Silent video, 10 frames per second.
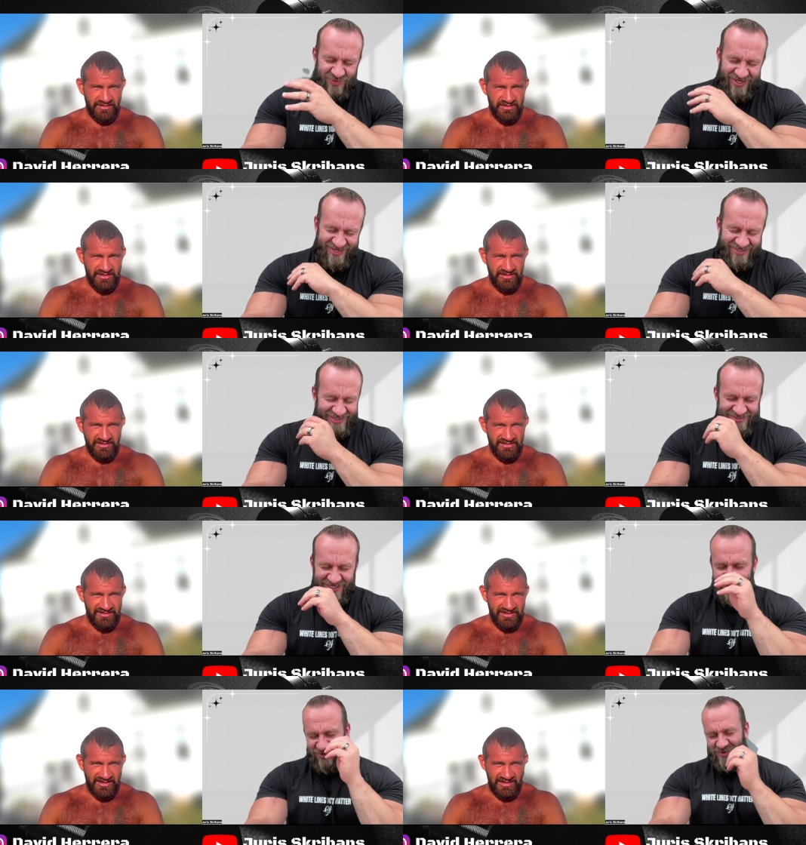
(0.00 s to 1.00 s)
Speaker 1: me an
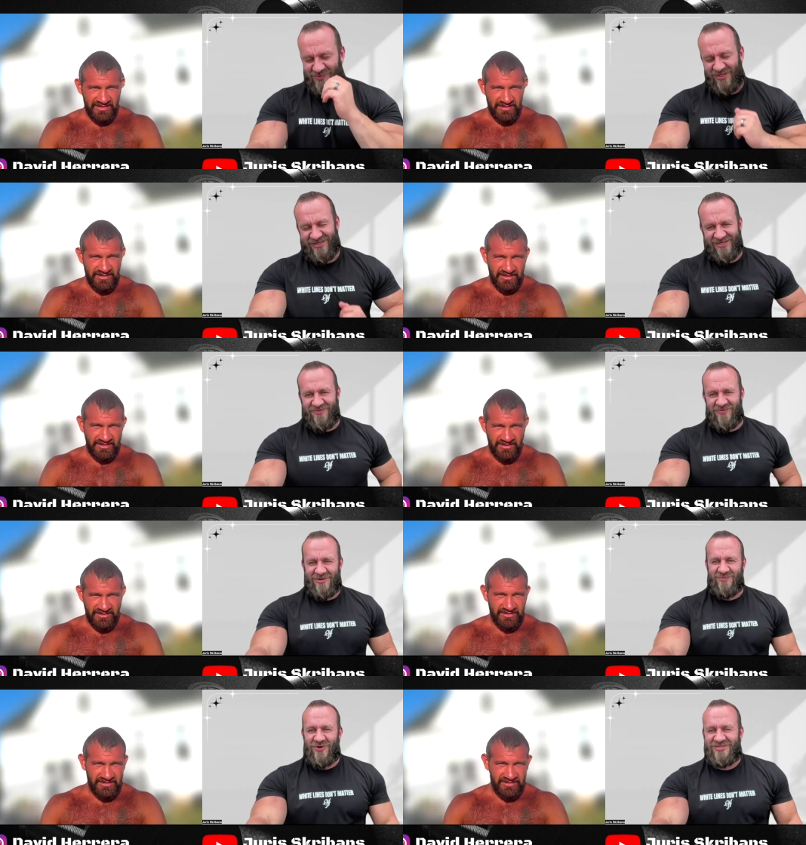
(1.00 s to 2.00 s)
idea for a completely
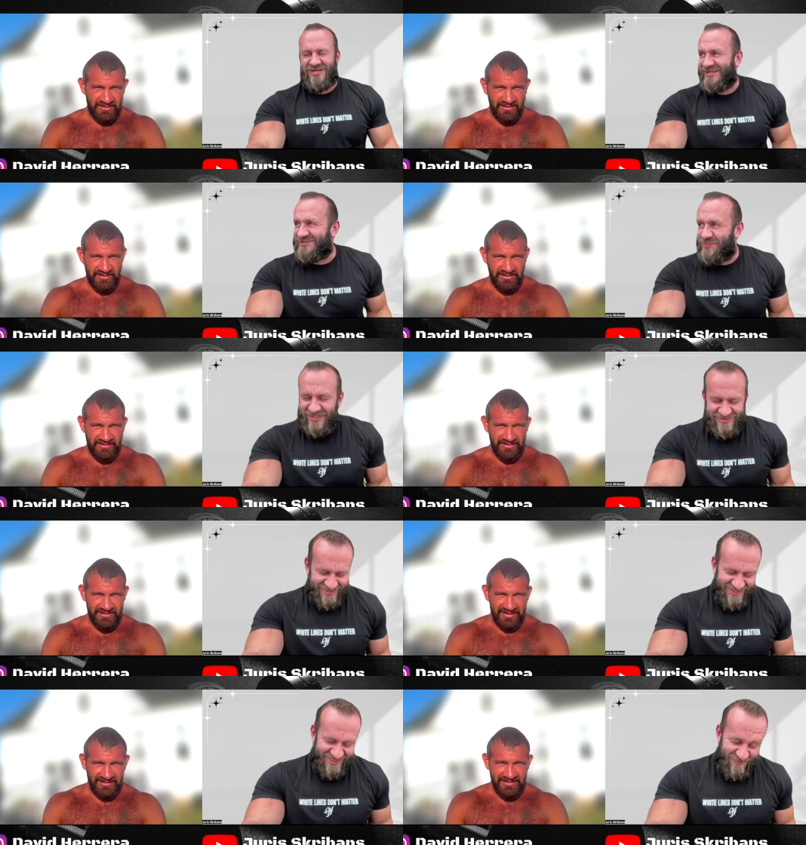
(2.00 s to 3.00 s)
different podcast, but.
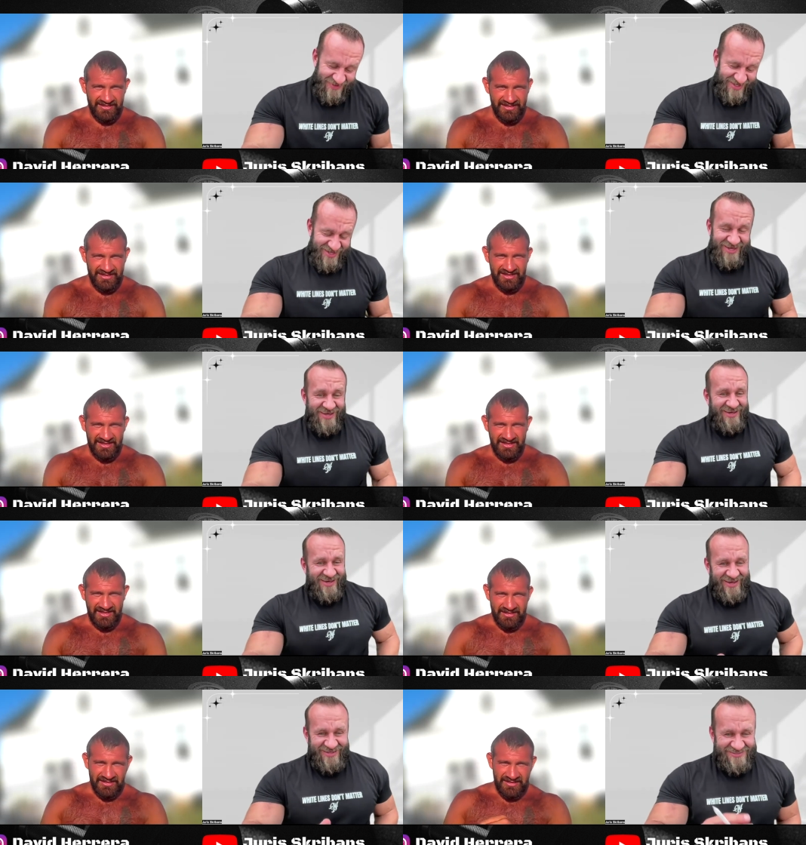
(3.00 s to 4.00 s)
Uh
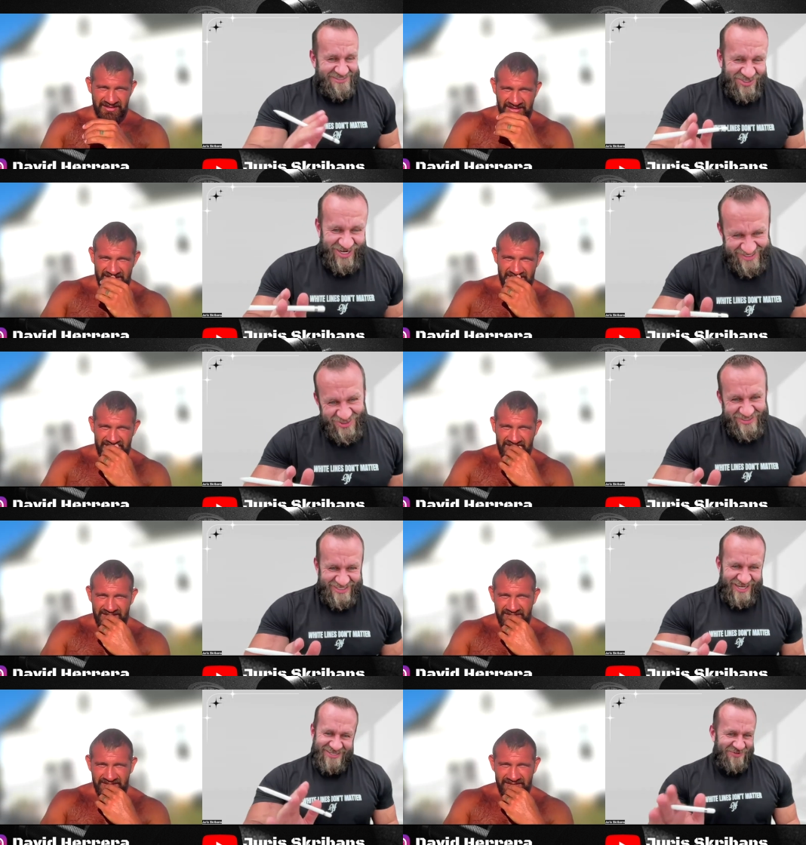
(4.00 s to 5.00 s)
uh, disregarding all
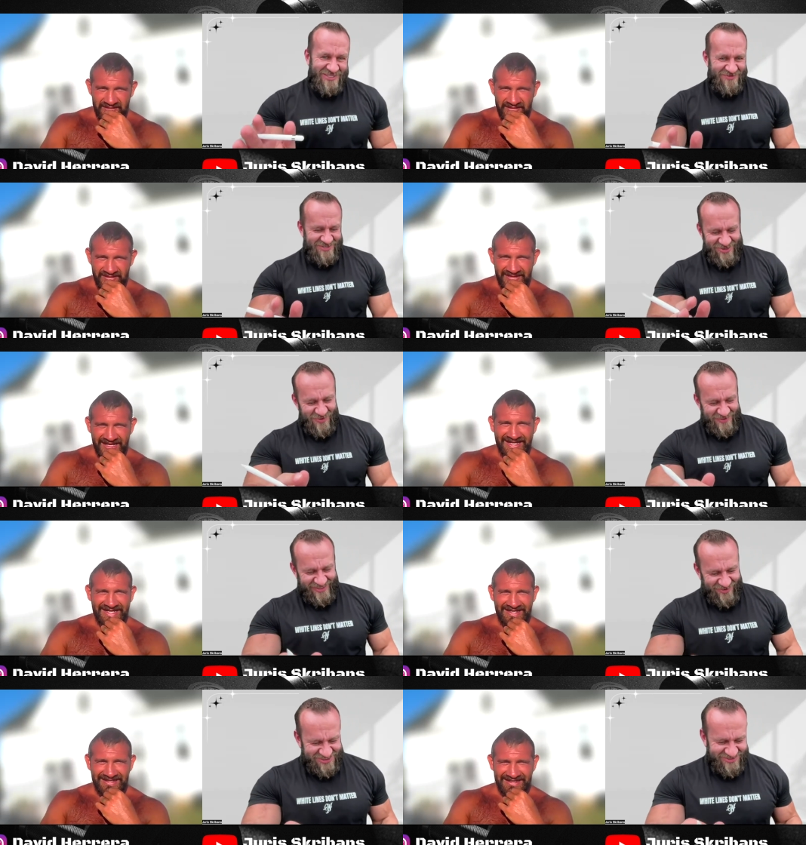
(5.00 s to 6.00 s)
that, I'm not even going to open the
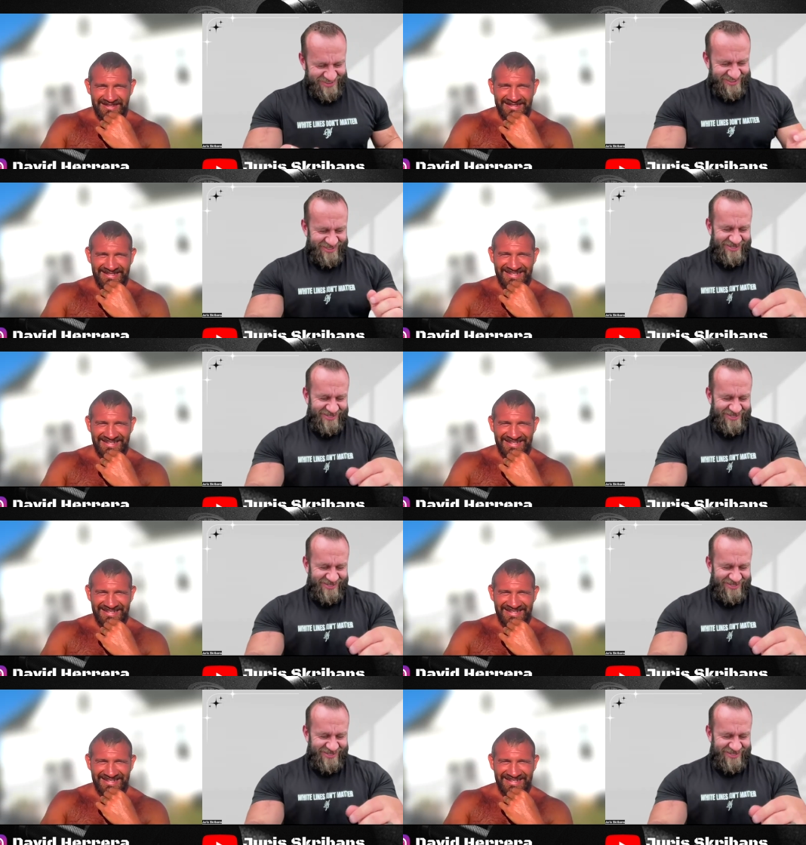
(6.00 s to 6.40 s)
questions there.